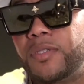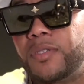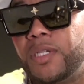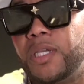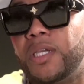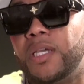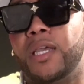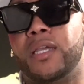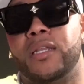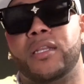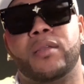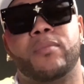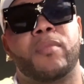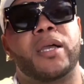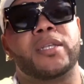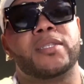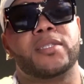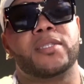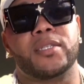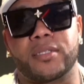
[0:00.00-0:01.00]
And then my
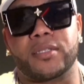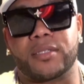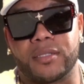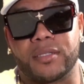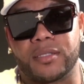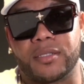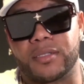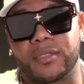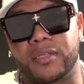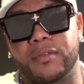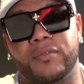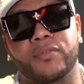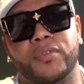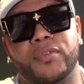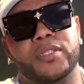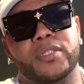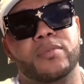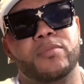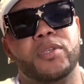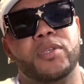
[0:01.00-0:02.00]
sister
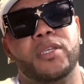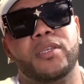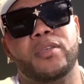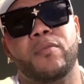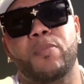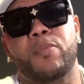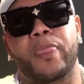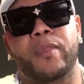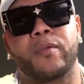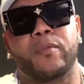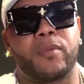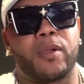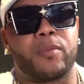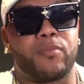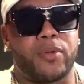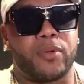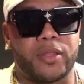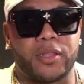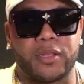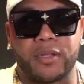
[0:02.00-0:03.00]
convinced me, my
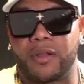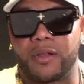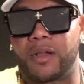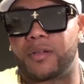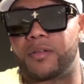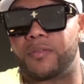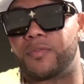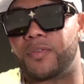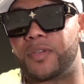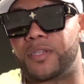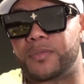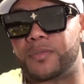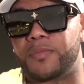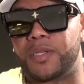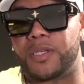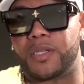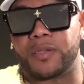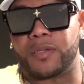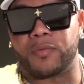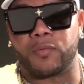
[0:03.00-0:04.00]
brother-in-law convinced
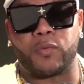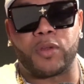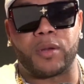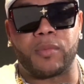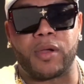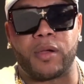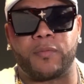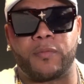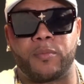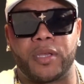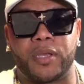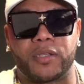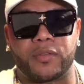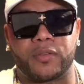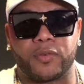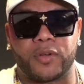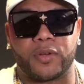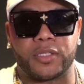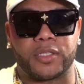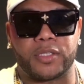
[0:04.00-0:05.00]
me, and one of my best
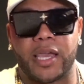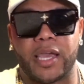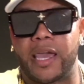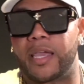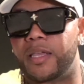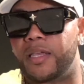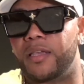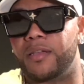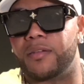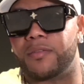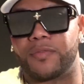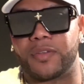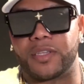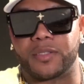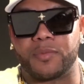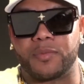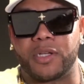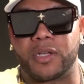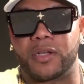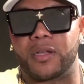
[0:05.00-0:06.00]
friends, he convinced
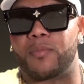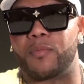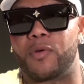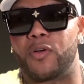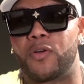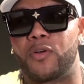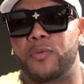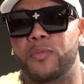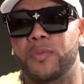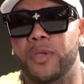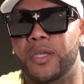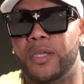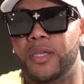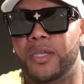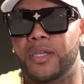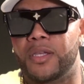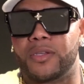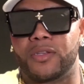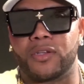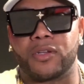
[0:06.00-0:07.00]
me to come home.
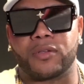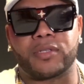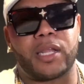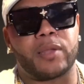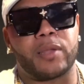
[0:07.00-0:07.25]
It was like, man,